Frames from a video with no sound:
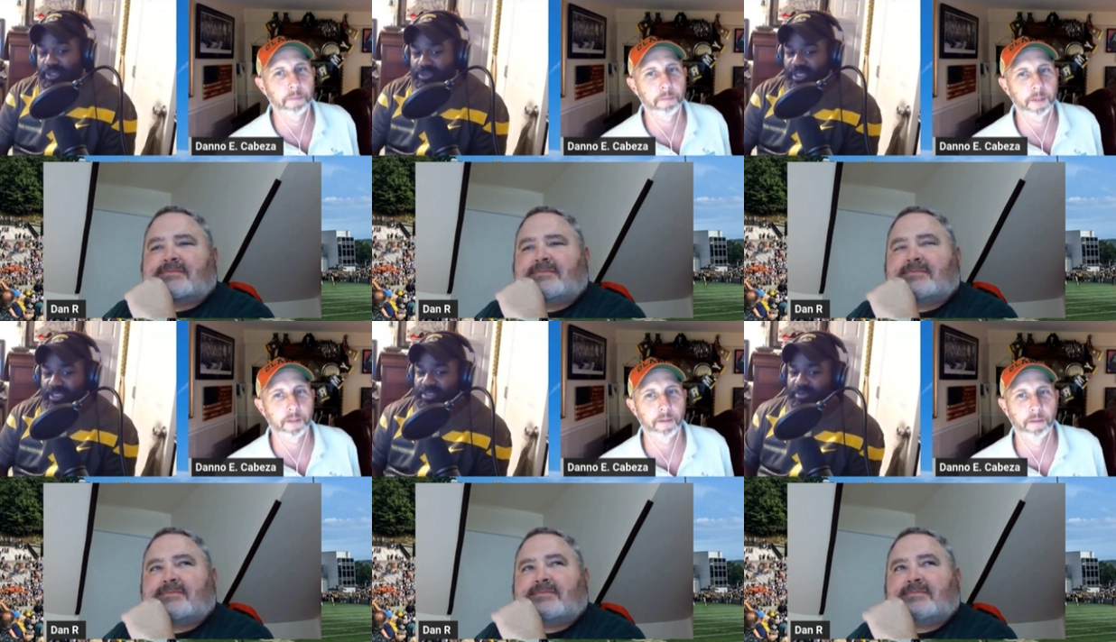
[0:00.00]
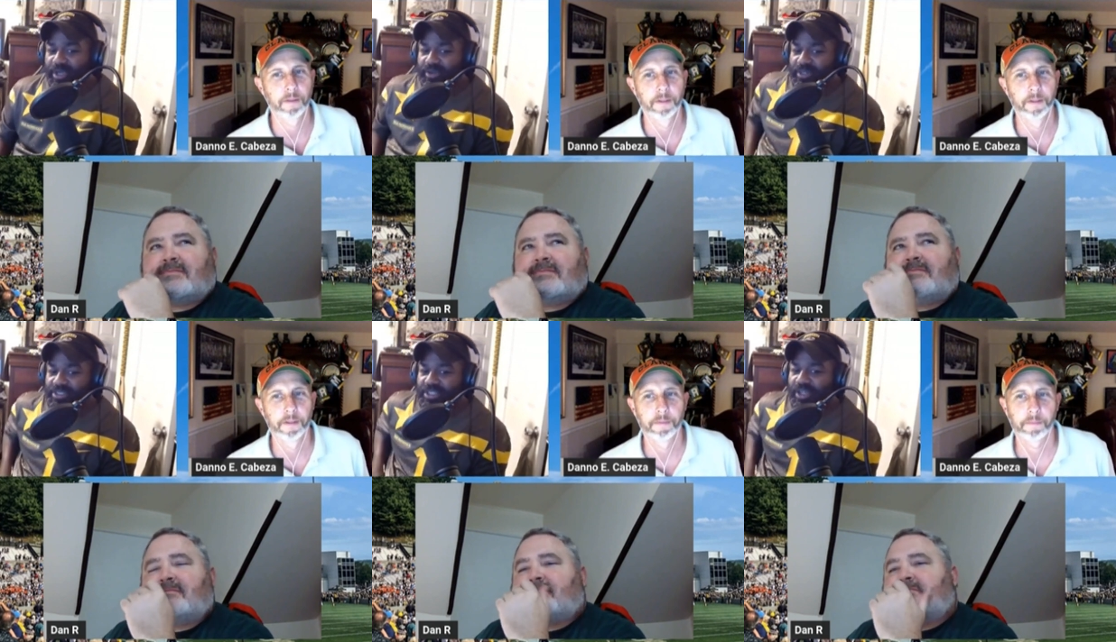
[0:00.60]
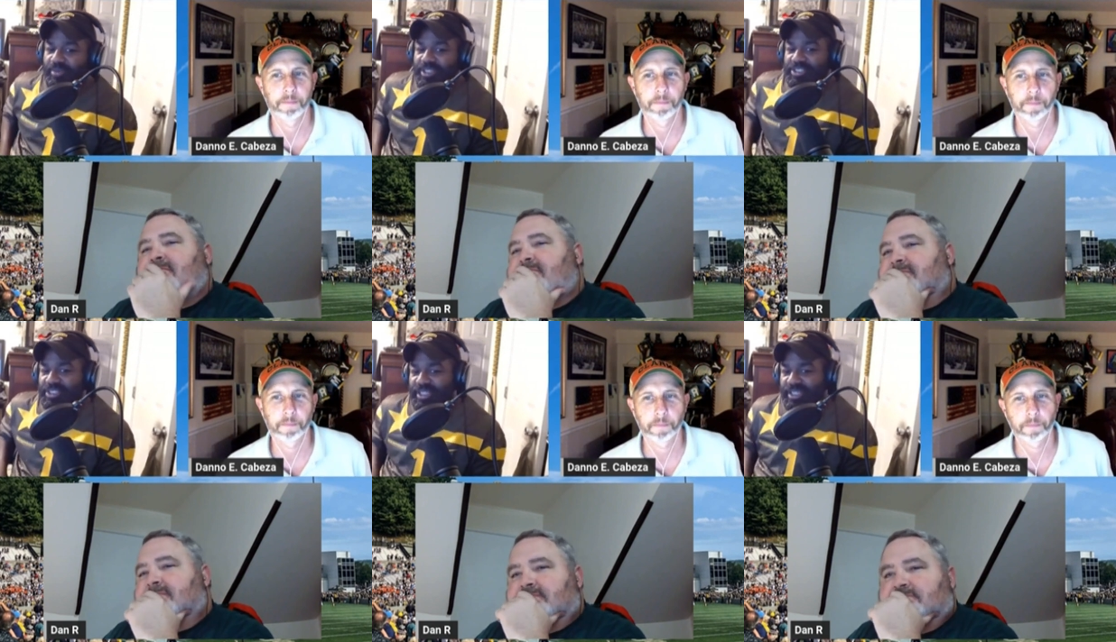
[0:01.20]
Speaker 1: Joe texted me over. He's calling
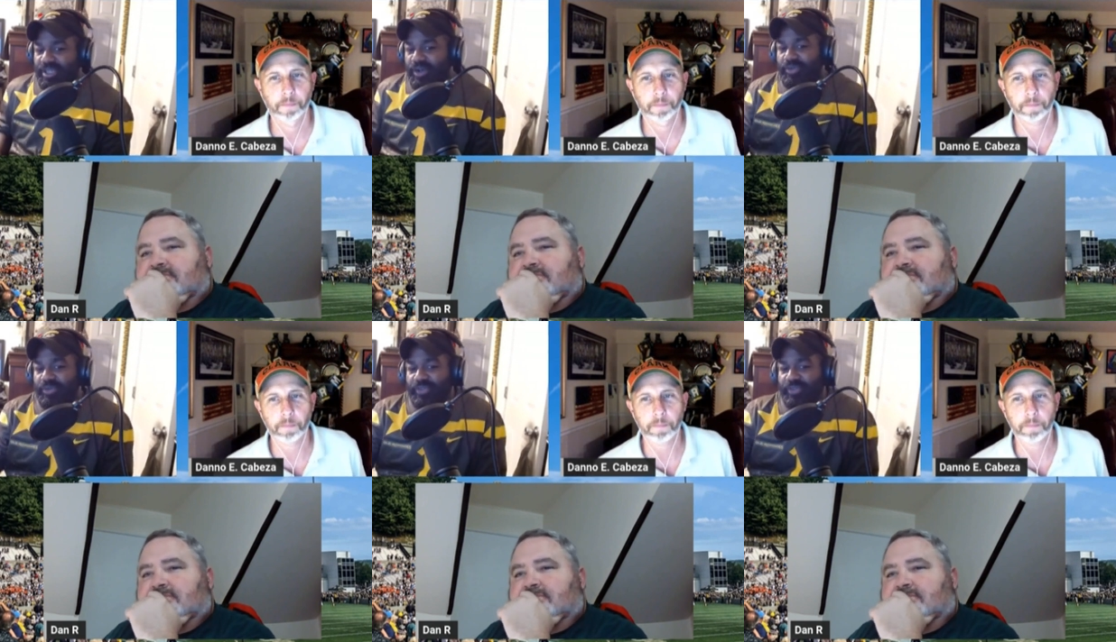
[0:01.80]
Michigan to hit the over